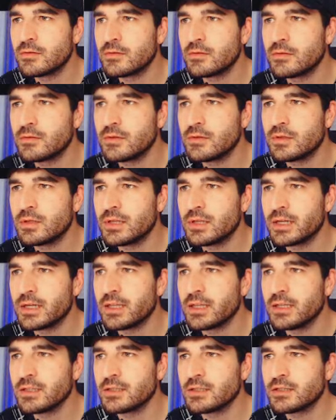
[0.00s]
Like this.
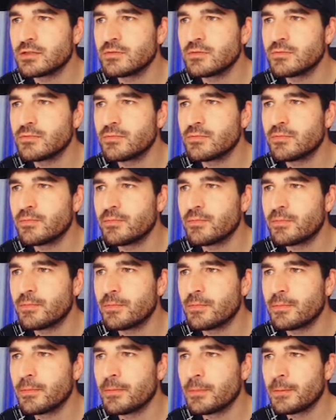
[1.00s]

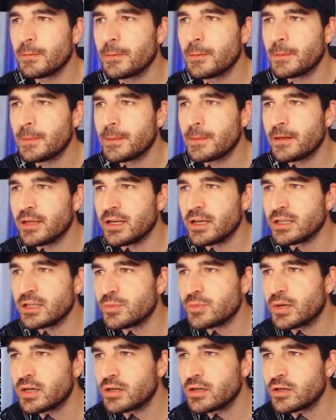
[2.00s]
Yeah, it's better
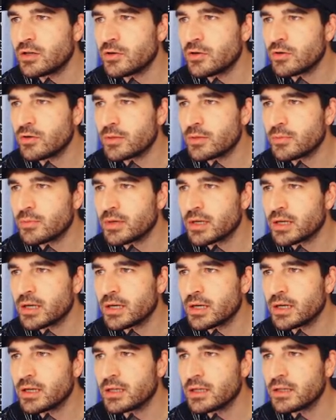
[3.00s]
going by high.
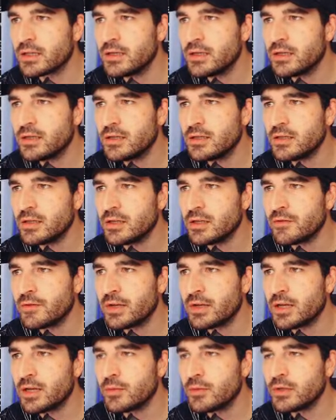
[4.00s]
If I enable
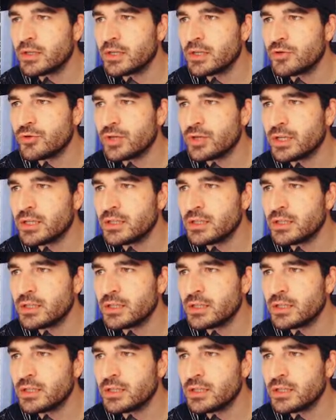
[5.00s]
the grid,